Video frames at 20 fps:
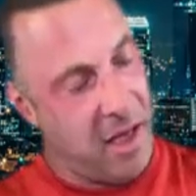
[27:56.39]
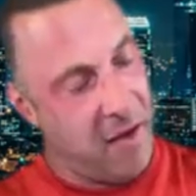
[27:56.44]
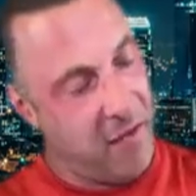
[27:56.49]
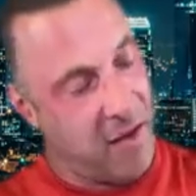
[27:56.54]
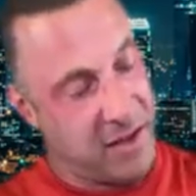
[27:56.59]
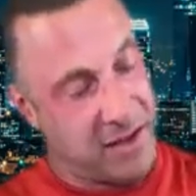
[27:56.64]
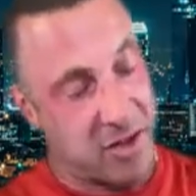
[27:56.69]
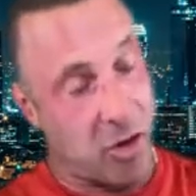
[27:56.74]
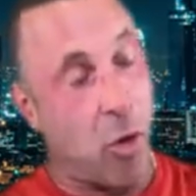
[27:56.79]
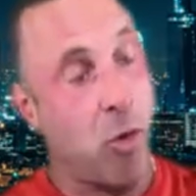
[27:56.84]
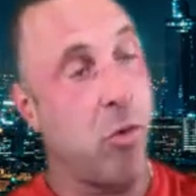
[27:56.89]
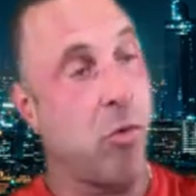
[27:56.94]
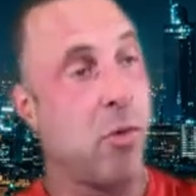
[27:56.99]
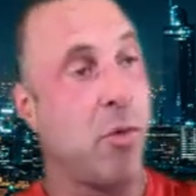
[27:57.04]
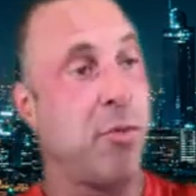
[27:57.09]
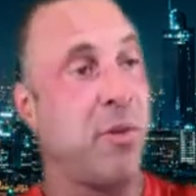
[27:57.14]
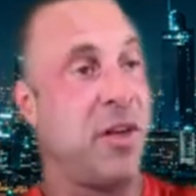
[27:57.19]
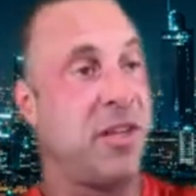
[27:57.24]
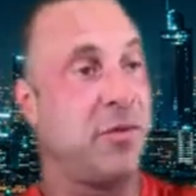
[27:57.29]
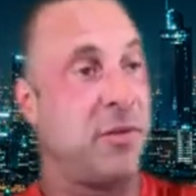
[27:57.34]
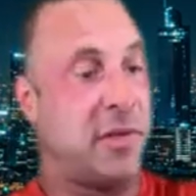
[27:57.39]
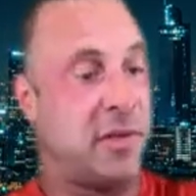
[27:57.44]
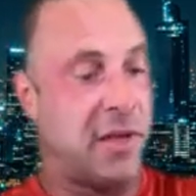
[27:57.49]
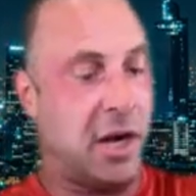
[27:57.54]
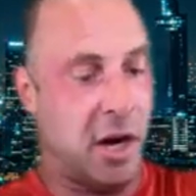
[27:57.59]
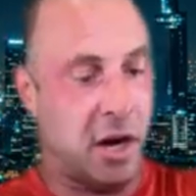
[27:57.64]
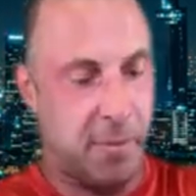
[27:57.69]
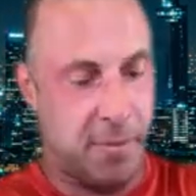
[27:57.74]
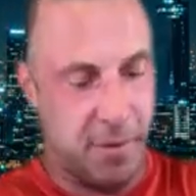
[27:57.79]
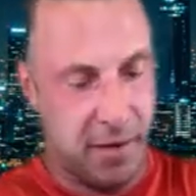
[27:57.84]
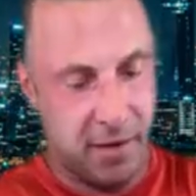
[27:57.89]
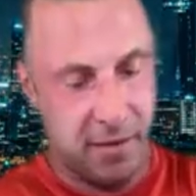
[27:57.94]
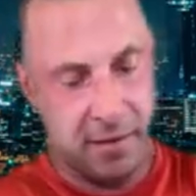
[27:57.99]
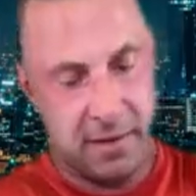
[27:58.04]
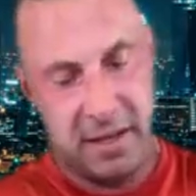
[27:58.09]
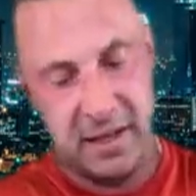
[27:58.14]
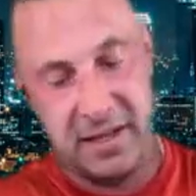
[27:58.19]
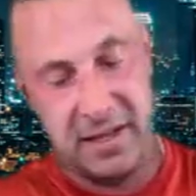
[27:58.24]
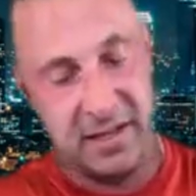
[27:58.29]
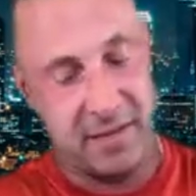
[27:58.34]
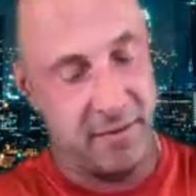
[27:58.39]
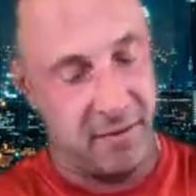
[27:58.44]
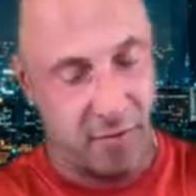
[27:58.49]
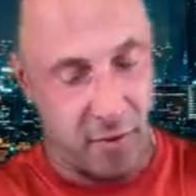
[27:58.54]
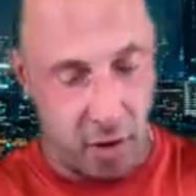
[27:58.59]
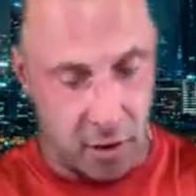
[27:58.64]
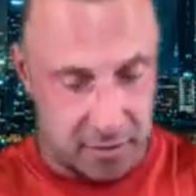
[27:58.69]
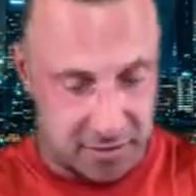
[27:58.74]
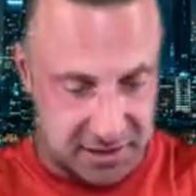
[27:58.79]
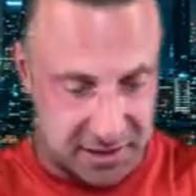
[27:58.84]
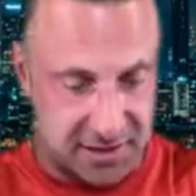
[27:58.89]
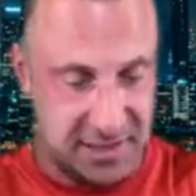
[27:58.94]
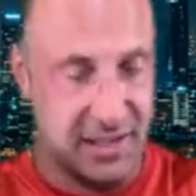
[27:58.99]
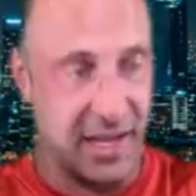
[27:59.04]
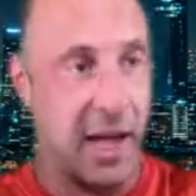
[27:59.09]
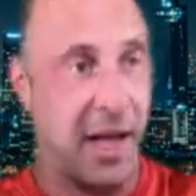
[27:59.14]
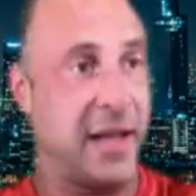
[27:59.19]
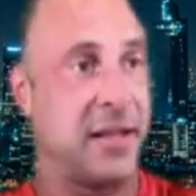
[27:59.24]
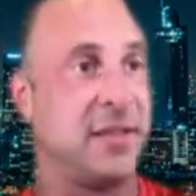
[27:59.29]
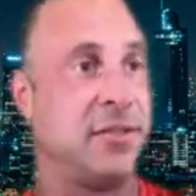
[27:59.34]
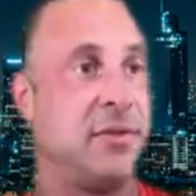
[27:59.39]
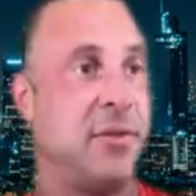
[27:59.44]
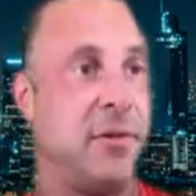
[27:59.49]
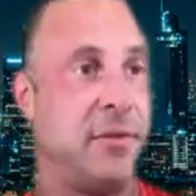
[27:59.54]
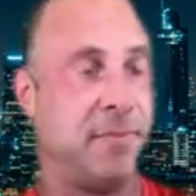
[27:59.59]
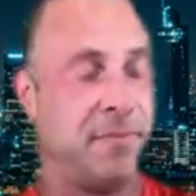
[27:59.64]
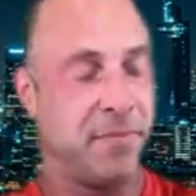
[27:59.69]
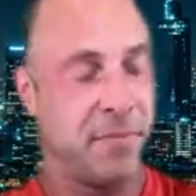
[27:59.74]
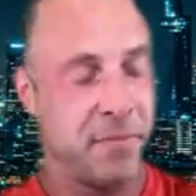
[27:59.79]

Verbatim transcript: If it's hormone replacement therapy and it involves testosterone,